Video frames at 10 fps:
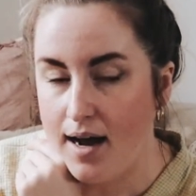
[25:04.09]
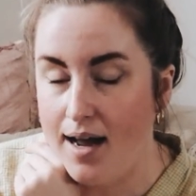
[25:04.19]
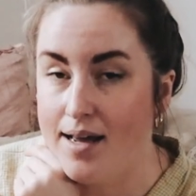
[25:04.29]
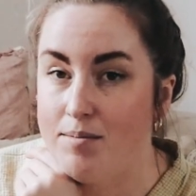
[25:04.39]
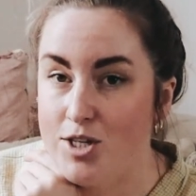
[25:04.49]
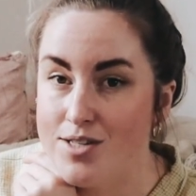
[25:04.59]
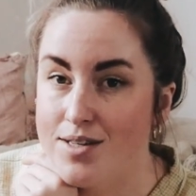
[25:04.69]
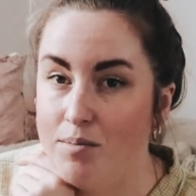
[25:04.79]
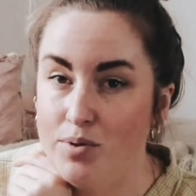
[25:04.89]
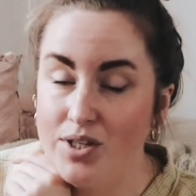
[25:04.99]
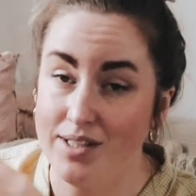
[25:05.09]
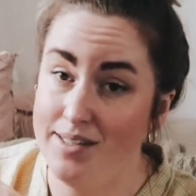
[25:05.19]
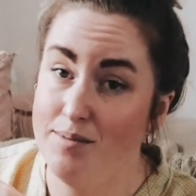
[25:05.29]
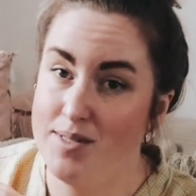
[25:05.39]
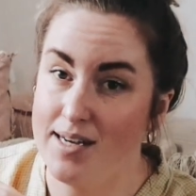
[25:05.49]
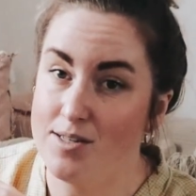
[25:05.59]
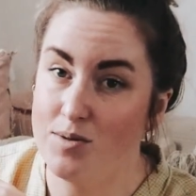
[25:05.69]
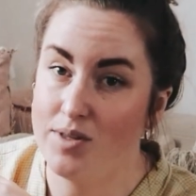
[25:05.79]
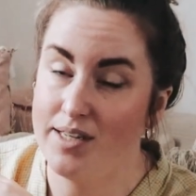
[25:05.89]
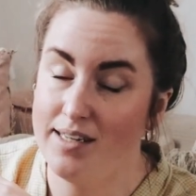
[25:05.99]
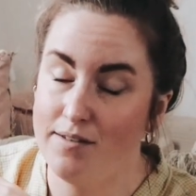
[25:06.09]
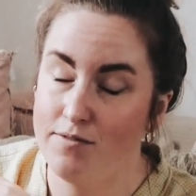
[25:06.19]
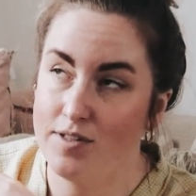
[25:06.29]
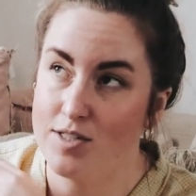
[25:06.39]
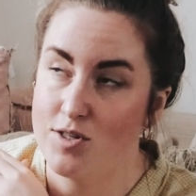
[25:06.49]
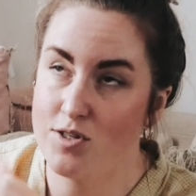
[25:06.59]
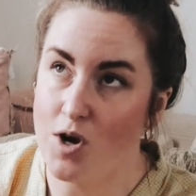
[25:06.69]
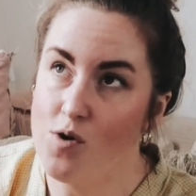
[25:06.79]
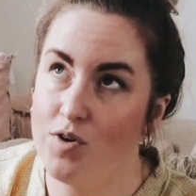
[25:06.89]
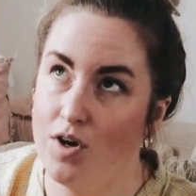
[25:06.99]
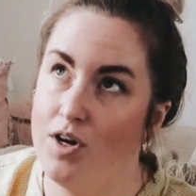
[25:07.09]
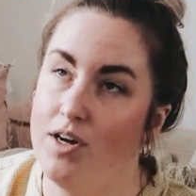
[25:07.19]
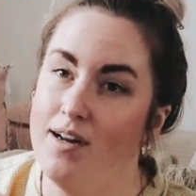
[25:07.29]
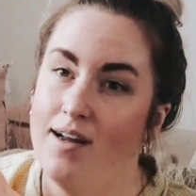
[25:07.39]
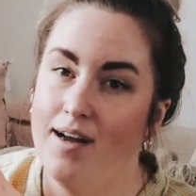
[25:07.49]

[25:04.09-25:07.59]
I am just completely obsessed with it. It fits so good.